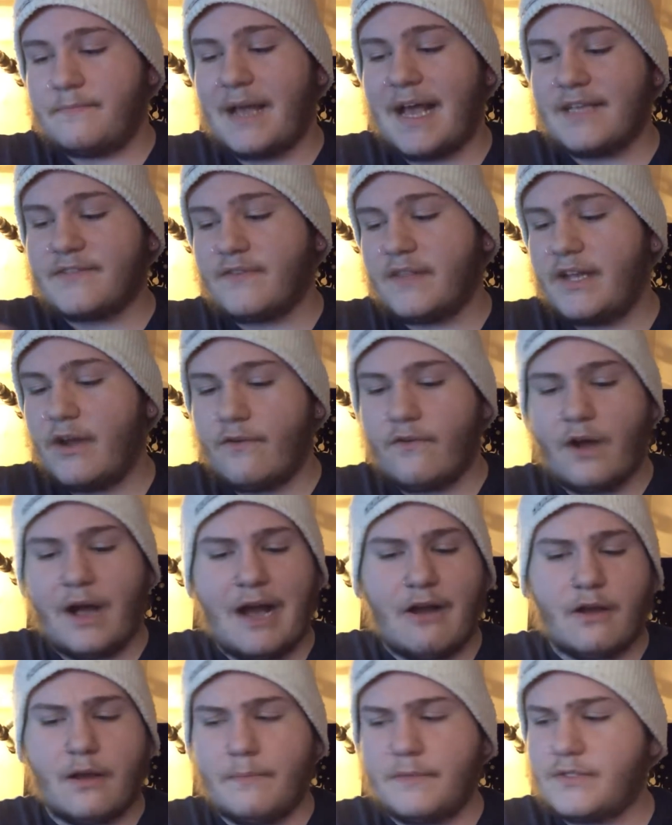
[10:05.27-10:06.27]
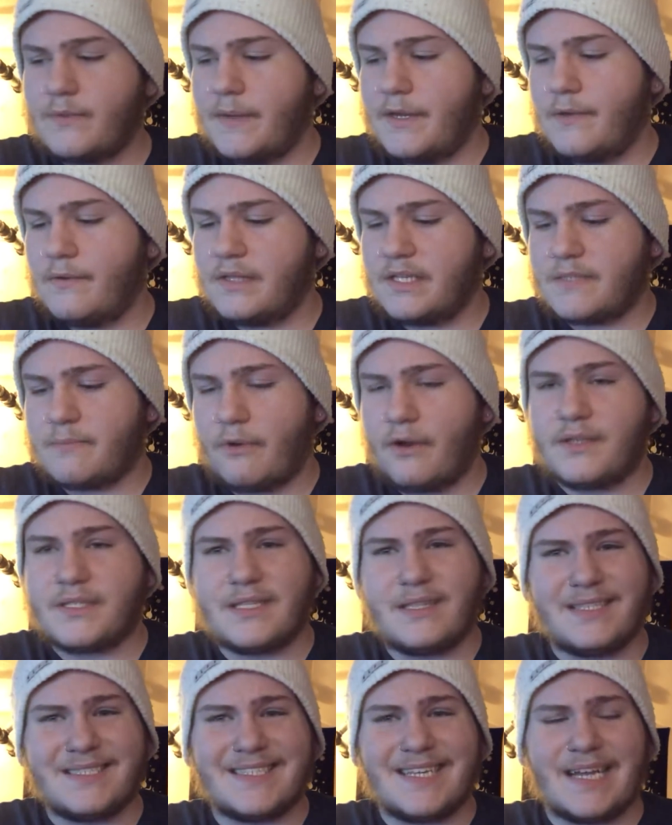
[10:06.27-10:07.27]
As for the overall outcome between you and this
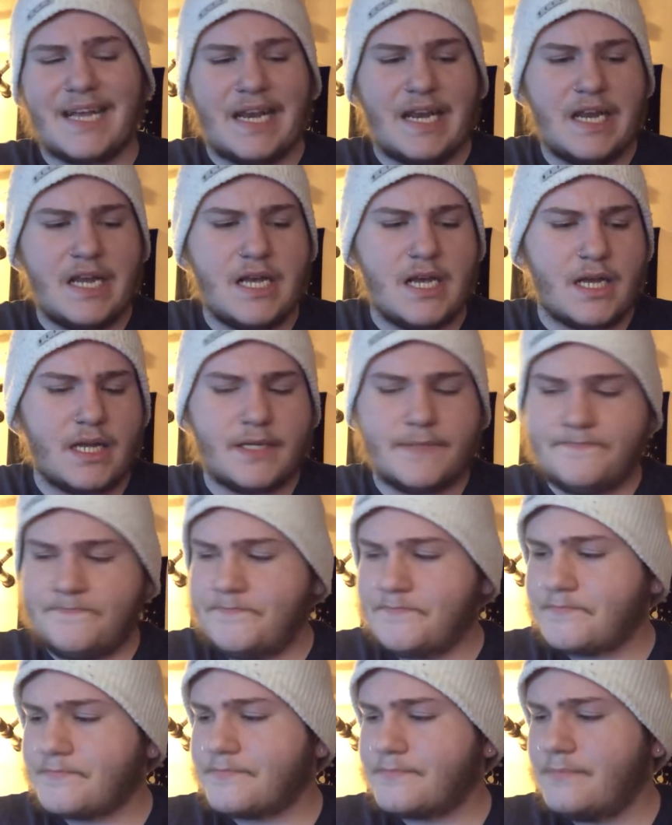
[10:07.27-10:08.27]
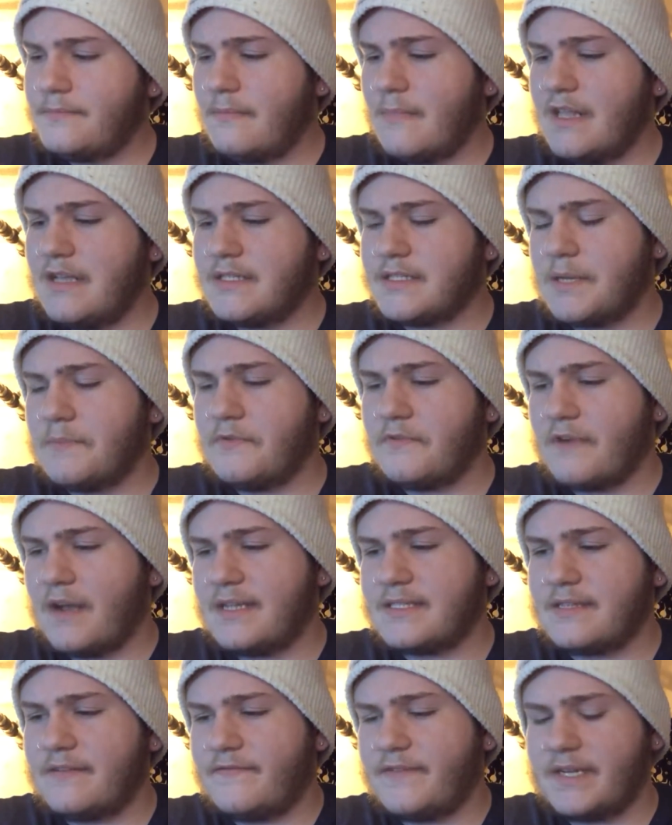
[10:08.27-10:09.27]
person, let's take a look. Sun, Moon,
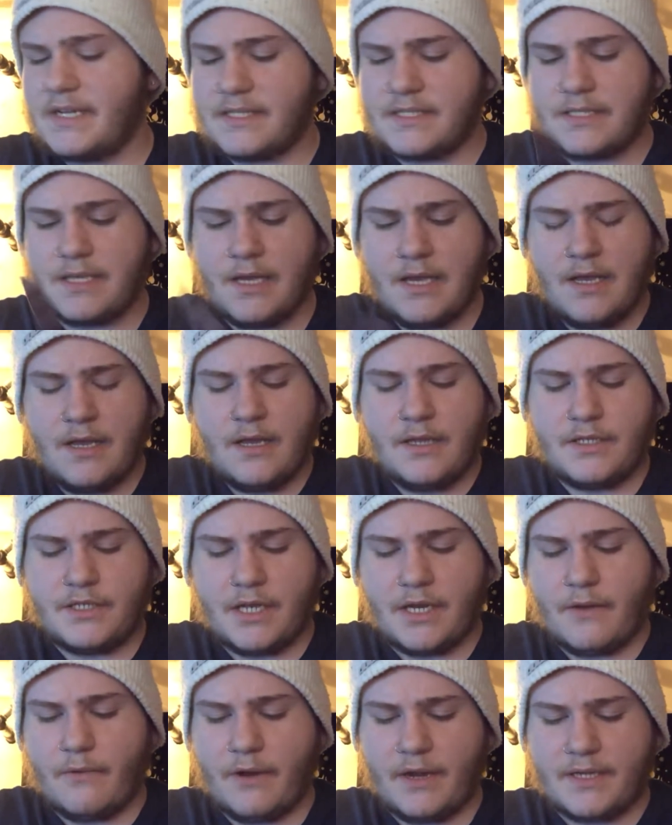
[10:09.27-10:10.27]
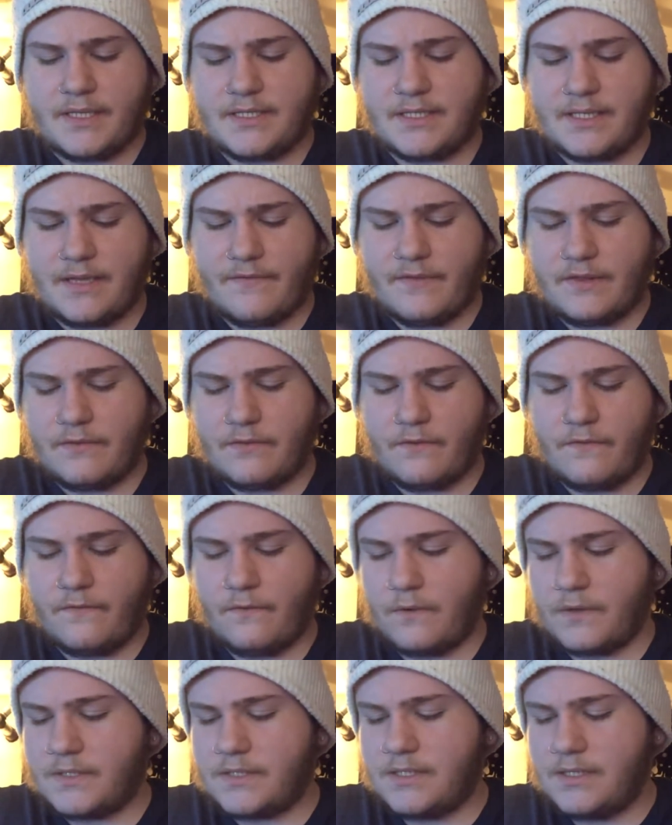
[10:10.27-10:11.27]
Rising, and Venus, January 7th through the
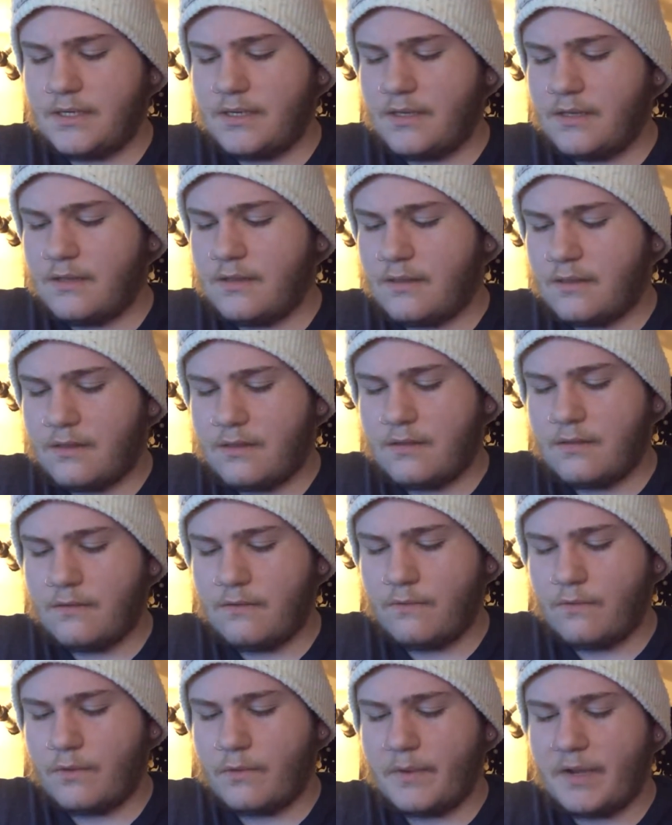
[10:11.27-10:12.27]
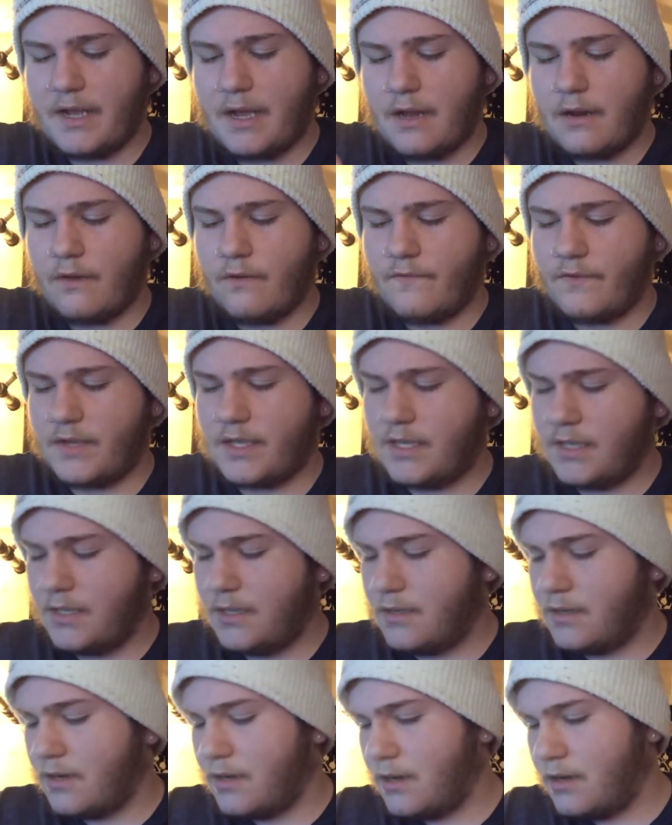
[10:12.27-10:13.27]
14th. What do we got over
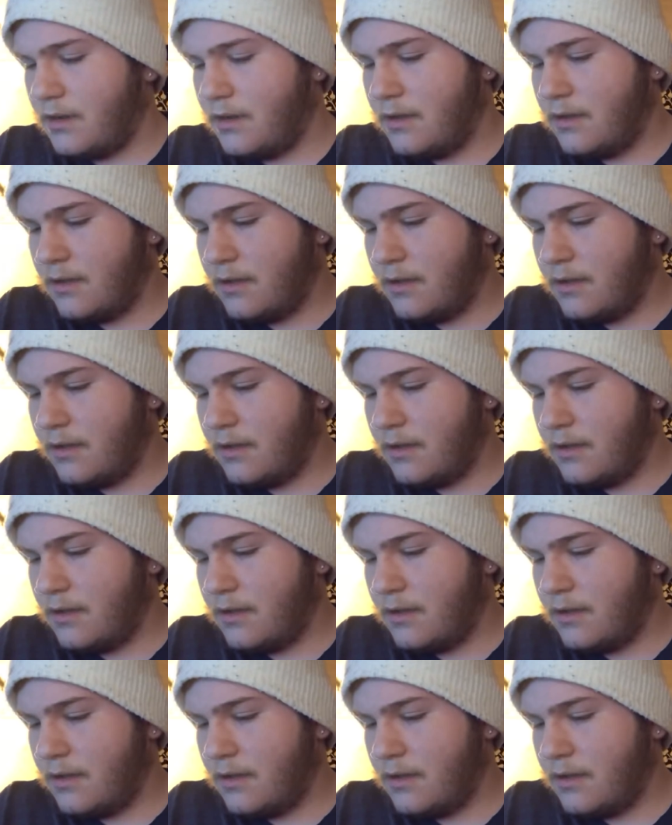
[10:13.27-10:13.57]
here?